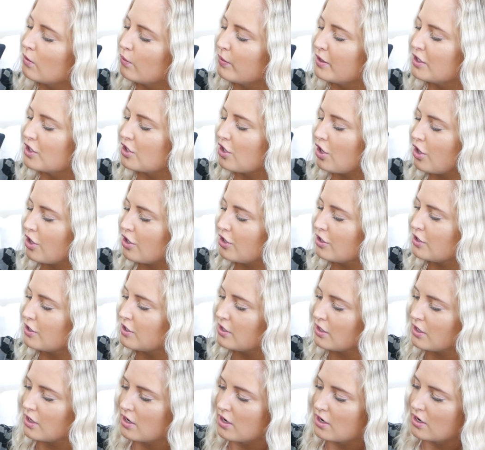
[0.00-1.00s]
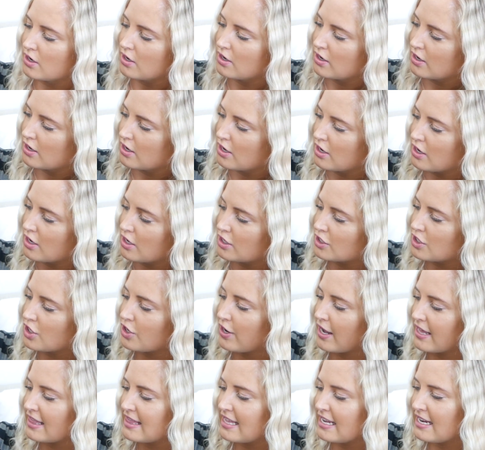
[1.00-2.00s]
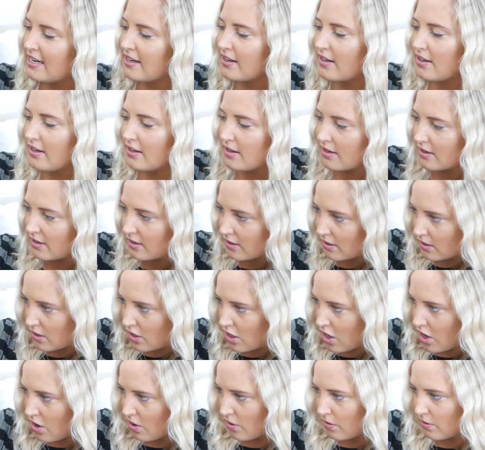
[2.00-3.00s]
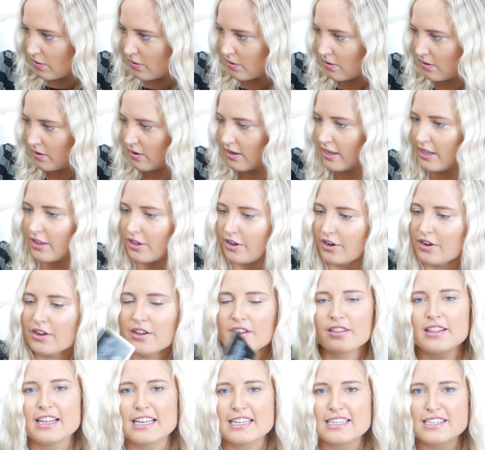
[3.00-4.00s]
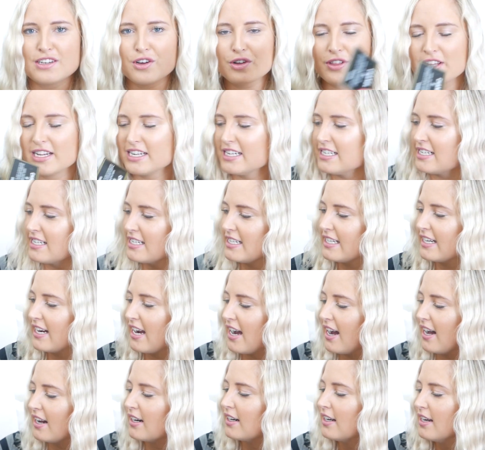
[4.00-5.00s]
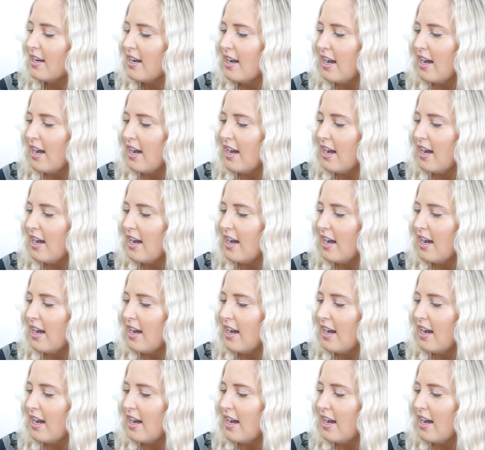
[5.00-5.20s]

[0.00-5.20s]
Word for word: which goes, so I think, oh, hello, there's the authenticity card.